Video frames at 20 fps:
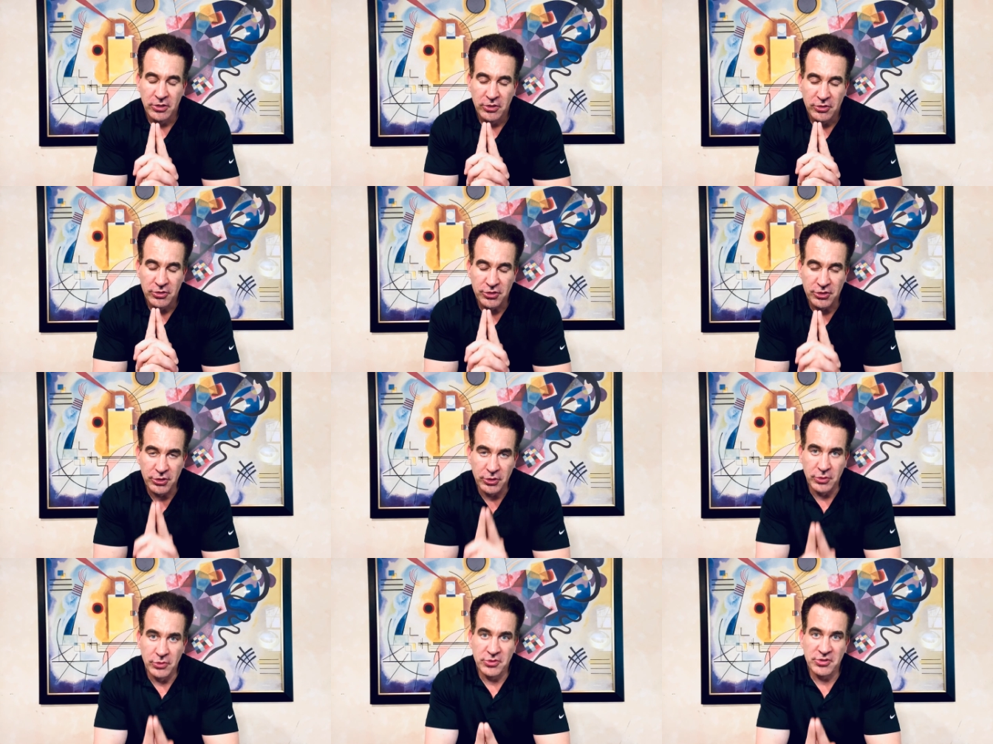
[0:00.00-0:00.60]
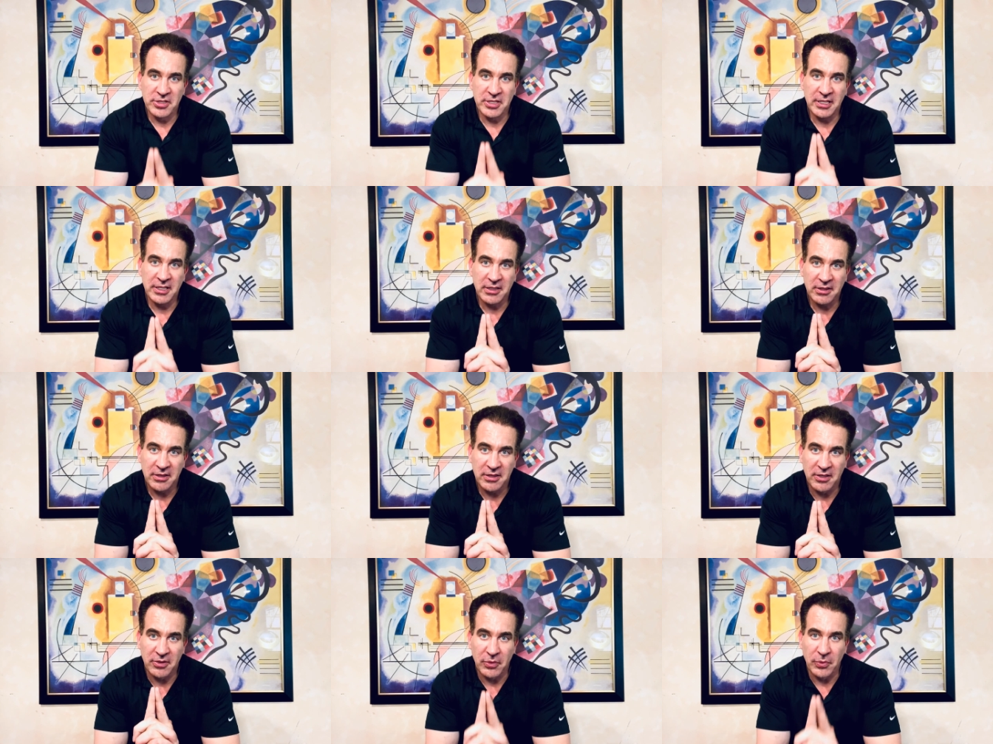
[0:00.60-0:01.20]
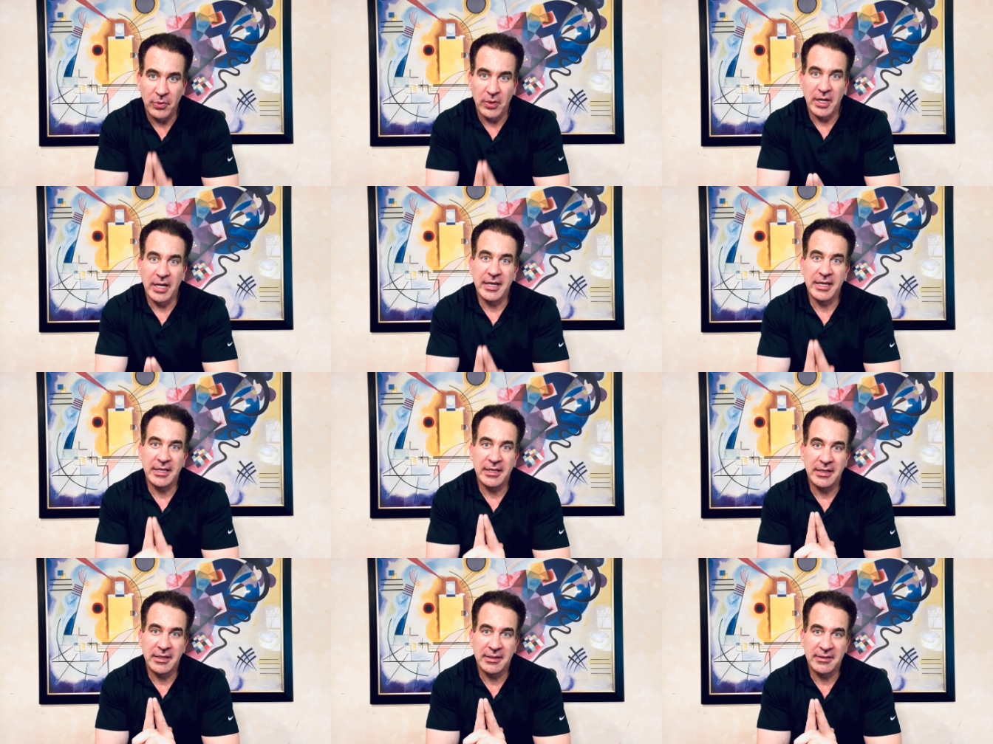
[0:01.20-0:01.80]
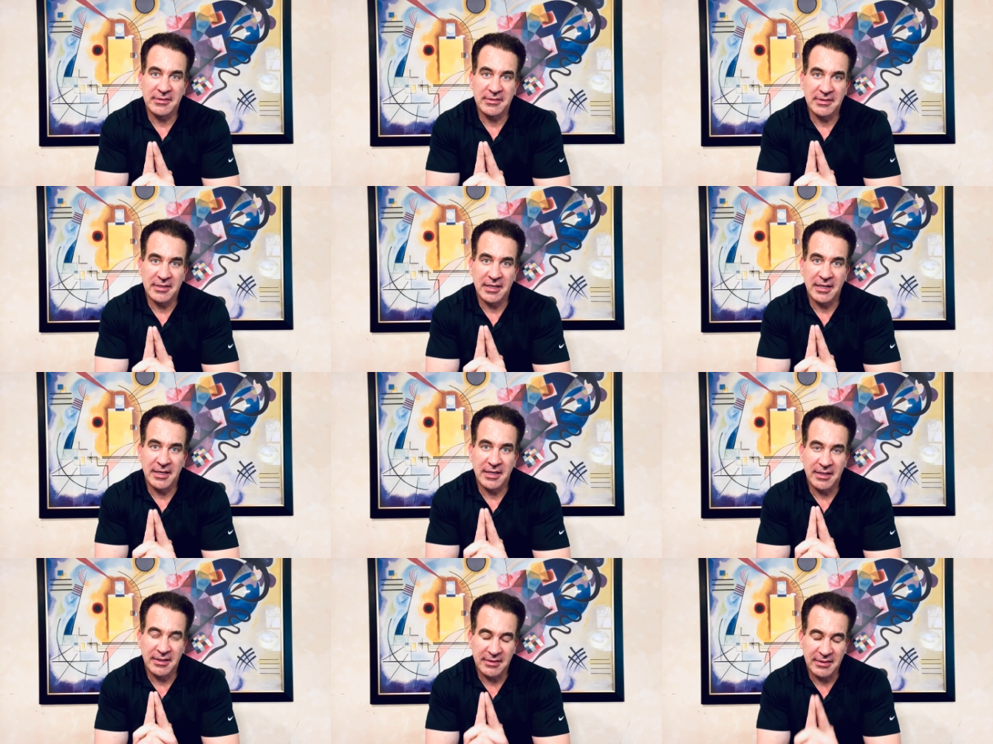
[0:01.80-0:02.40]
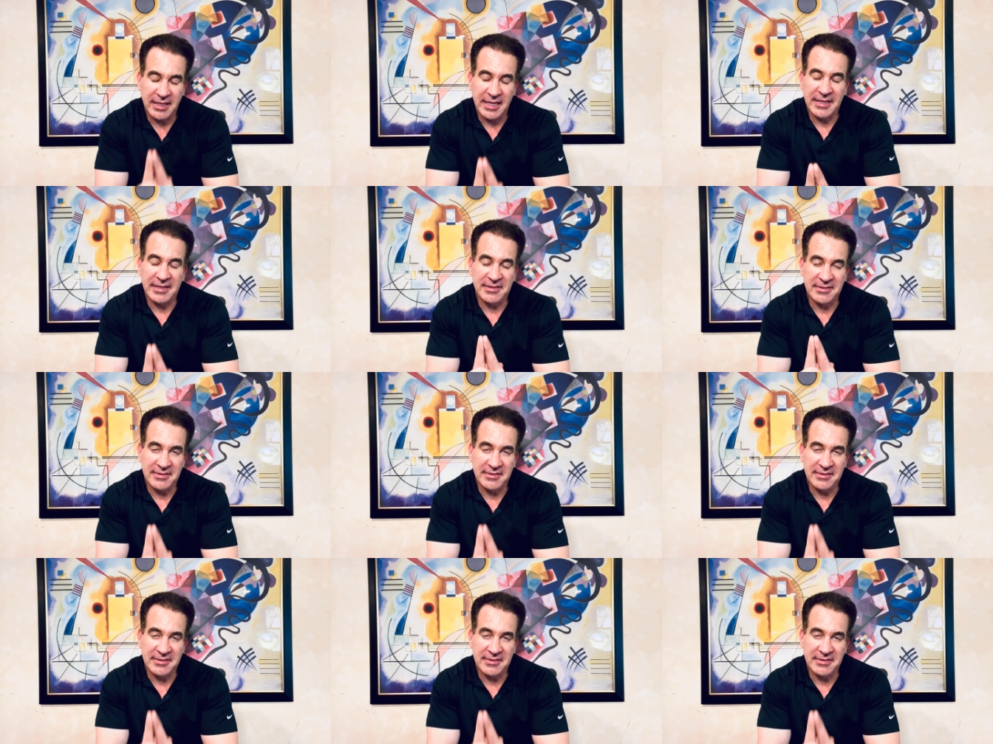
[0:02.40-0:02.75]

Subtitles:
Choosing the right lake